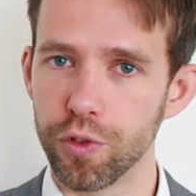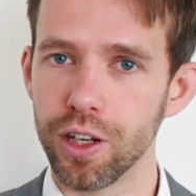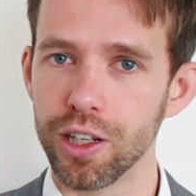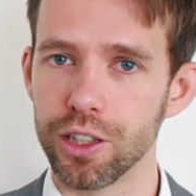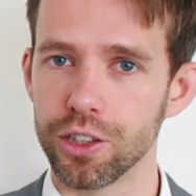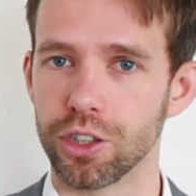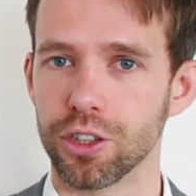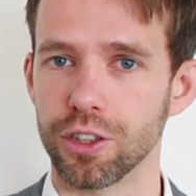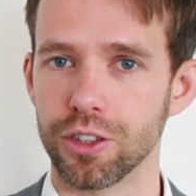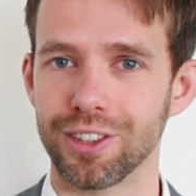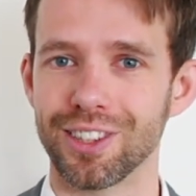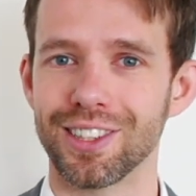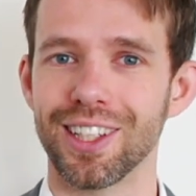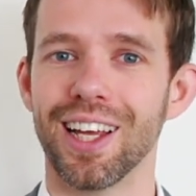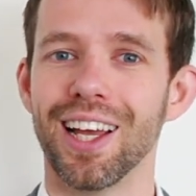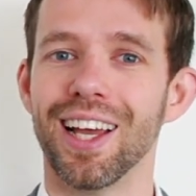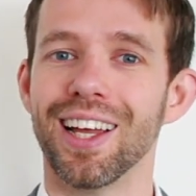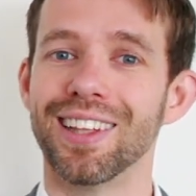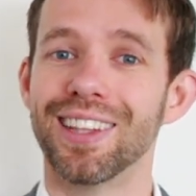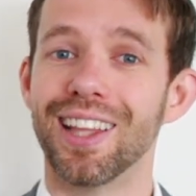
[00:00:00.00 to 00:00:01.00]
villages
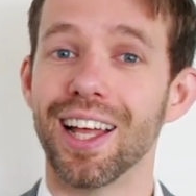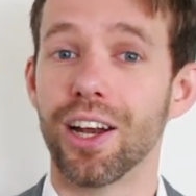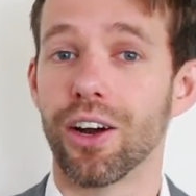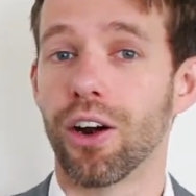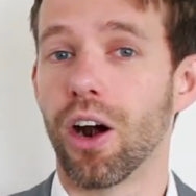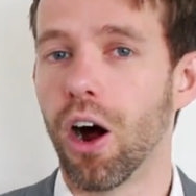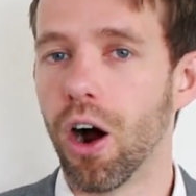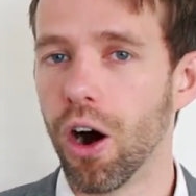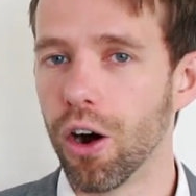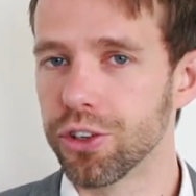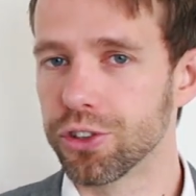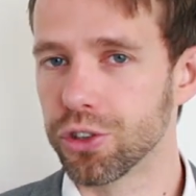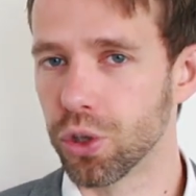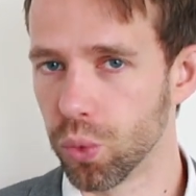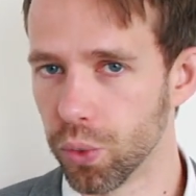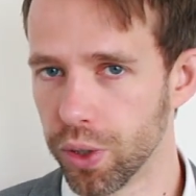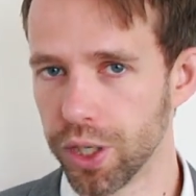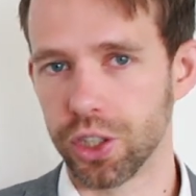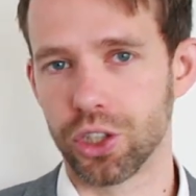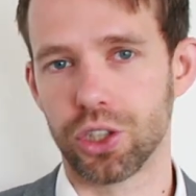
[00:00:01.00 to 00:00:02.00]
that are hard to
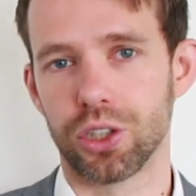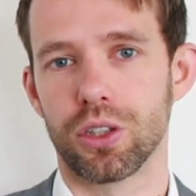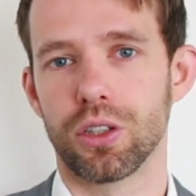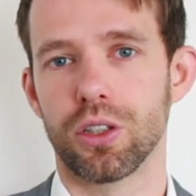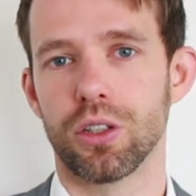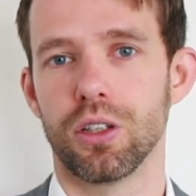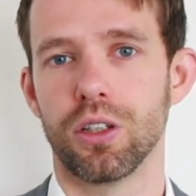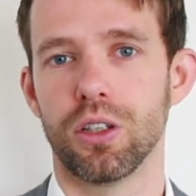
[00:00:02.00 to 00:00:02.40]
reach.